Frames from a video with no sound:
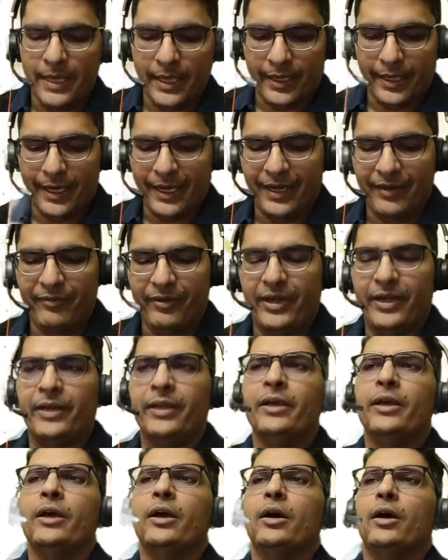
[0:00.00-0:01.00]
relevant
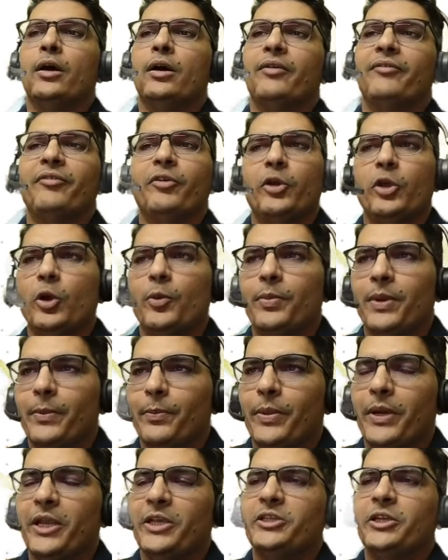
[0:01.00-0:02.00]
for your
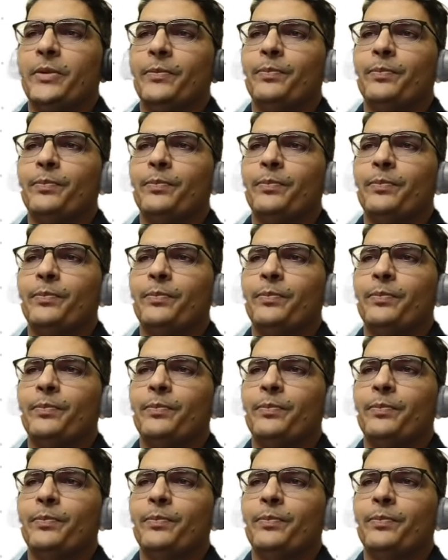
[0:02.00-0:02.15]
preparation.